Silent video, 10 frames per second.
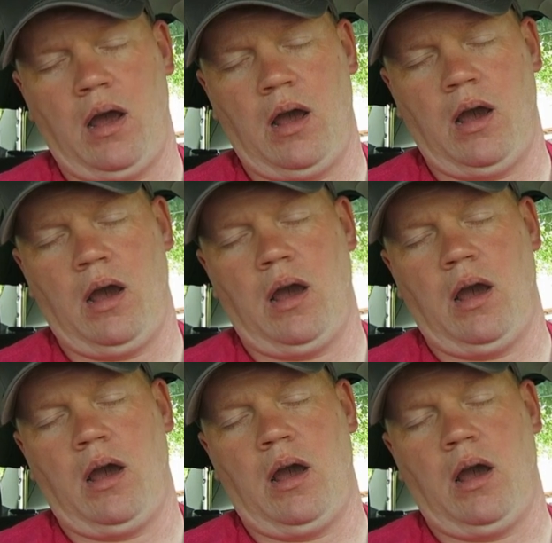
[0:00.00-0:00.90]

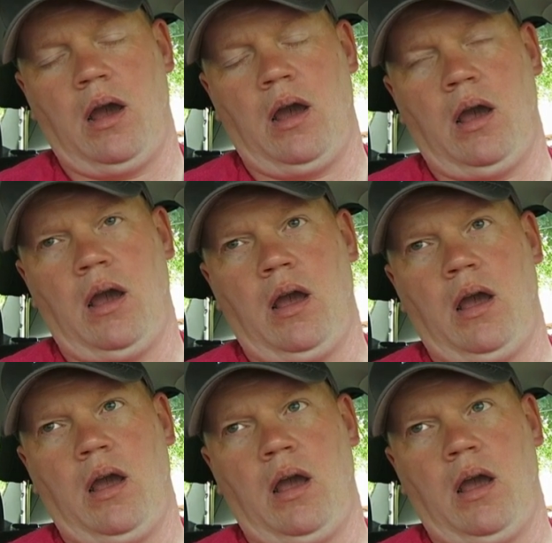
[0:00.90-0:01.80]

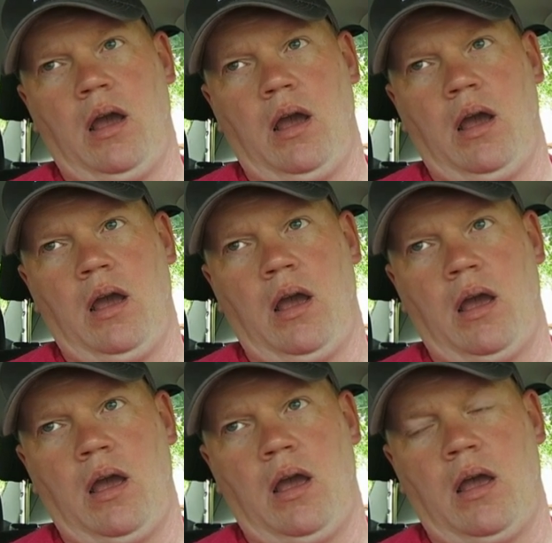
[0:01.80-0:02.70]

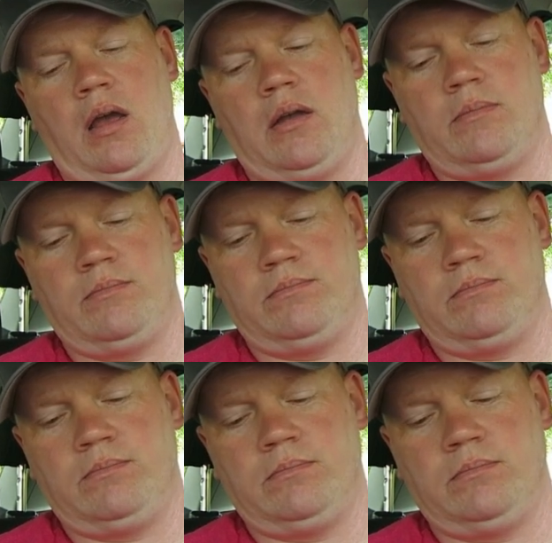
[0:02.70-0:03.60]
Nobody speaks.